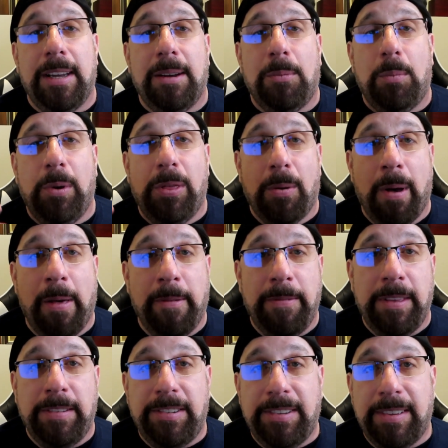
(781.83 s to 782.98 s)
with all of
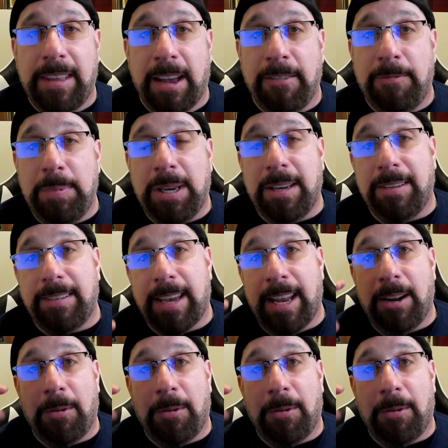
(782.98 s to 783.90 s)
this stuff because I know